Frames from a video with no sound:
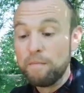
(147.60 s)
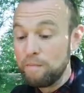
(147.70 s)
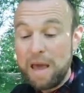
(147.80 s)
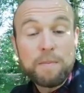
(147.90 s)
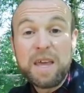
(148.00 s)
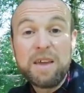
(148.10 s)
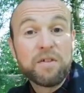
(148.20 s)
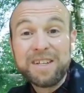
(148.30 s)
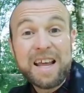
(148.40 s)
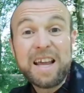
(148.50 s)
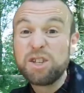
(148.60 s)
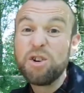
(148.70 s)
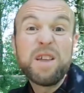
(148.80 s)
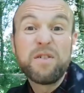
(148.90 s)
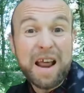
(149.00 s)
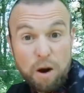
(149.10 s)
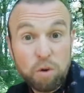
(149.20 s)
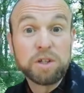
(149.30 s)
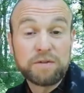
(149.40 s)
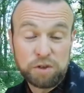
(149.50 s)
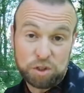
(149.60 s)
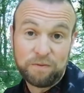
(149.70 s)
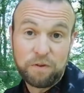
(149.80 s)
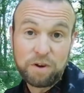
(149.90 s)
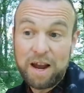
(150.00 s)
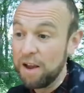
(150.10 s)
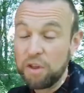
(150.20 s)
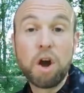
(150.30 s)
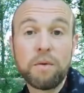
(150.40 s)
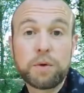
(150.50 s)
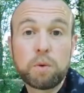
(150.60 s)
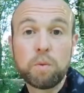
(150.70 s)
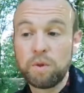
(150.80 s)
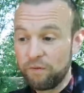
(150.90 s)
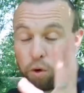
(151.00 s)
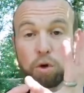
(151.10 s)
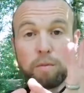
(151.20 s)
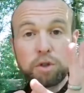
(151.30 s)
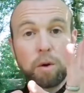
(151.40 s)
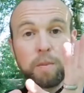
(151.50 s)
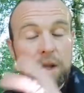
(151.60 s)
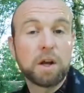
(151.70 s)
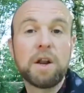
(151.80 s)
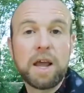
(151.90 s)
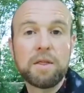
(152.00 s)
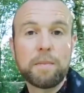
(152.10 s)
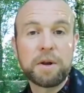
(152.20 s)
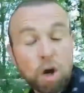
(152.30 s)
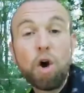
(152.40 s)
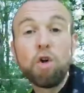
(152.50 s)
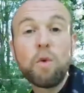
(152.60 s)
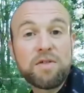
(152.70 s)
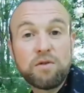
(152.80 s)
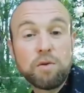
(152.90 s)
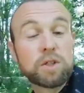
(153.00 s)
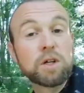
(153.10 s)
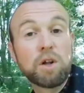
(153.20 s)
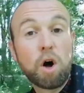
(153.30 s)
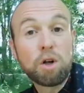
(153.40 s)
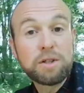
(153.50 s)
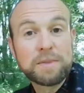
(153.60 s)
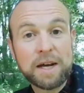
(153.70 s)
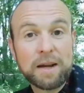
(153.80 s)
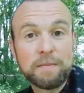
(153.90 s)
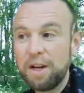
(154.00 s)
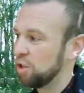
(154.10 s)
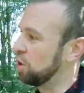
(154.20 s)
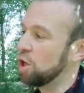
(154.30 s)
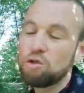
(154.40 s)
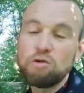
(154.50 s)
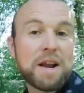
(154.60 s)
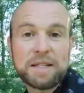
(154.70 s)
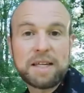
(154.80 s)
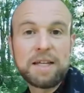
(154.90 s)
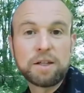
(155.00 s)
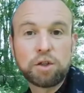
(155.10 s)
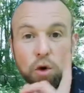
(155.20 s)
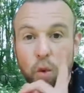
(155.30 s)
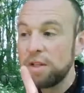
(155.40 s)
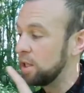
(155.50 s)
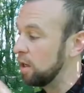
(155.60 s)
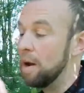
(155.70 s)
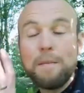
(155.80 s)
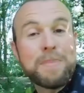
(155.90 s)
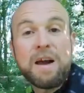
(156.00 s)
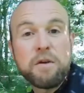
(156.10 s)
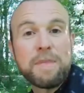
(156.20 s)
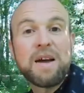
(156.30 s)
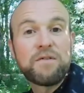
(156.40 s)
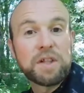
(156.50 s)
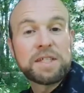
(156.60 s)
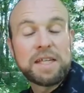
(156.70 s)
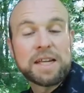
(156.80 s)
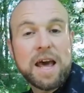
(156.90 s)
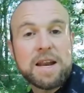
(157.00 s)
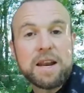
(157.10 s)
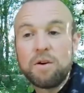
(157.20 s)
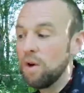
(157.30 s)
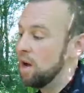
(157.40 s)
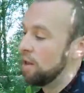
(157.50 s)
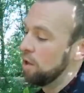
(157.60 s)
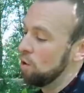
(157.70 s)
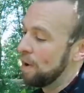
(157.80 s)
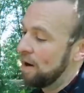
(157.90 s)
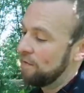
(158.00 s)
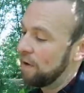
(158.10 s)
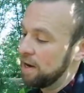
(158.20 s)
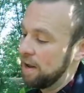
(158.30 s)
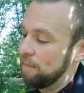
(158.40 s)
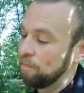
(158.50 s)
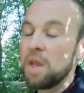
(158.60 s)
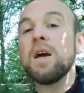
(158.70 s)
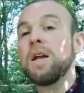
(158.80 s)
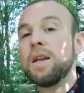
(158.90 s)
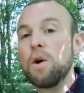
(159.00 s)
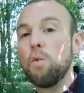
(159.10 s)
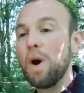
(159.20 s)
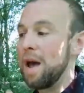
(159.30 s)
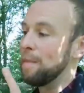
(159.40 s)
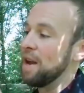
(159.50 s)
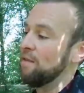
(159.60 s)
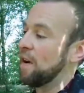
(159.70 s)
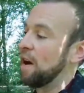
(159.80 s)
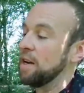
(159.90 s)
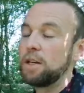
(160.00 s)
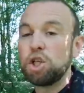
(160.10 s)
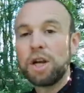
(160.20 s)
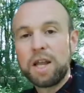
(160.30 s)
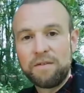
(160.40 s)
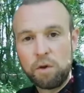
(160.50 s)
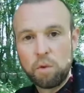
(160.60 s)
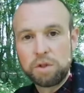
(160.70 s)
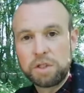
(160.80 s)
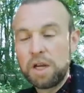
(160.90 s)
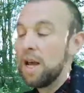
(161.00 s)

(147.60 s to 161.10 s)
maybe even days or even hours for some fungi, and they're gone. The fruit comes up and gone again, the body. Way through till autumn time. So it's a great season. So one to bear in mind for the season ahead now that you might find it. Now, where might you find chicken of the woods?